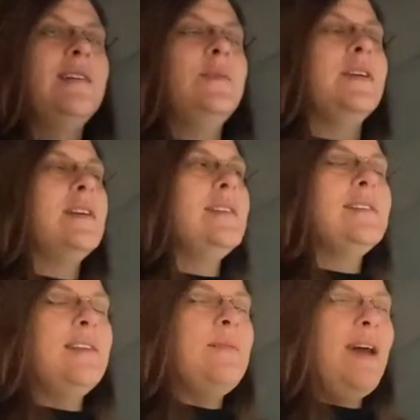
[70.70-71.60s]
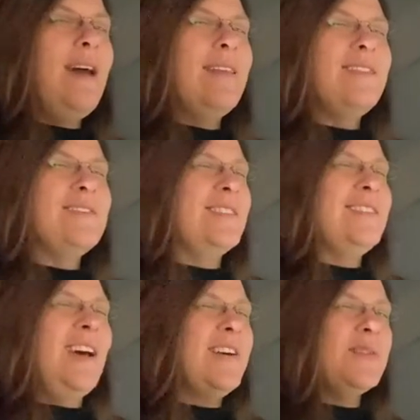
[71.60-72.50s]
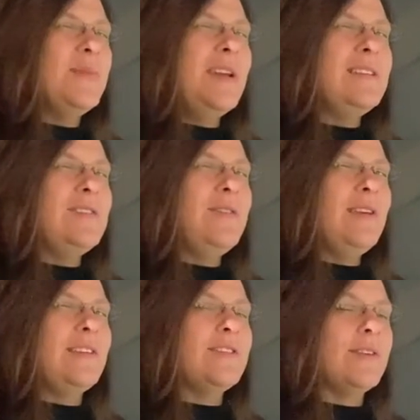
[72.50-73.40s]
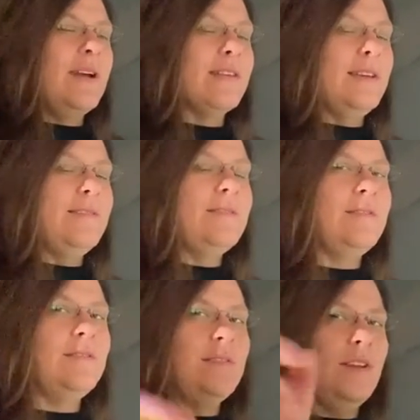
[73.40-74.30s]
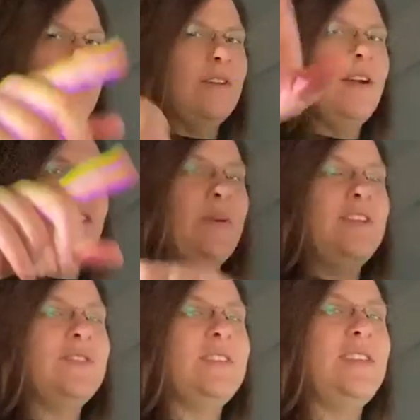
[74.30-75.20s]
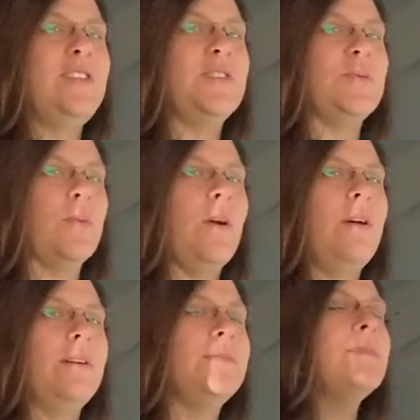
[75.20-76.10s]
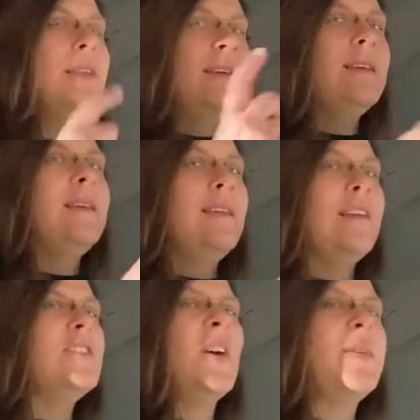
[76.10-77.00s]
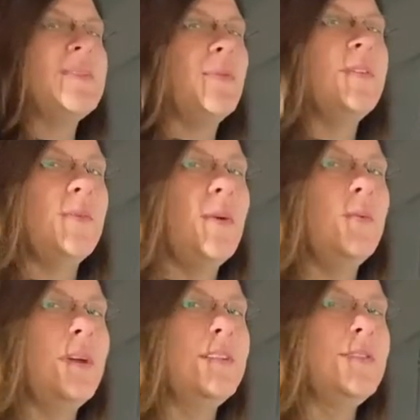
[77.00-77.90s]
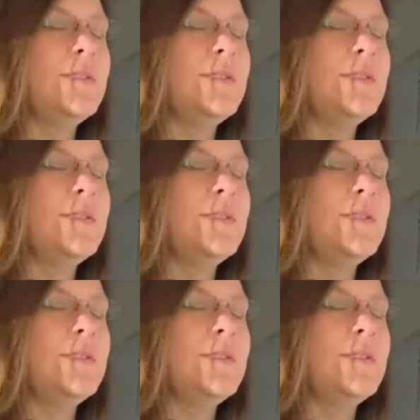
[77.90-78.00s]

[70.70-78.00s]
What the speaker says: because in math, there's a ton of ways to do things correctly. Your elementary teachers were wrong. There's always more than one way to do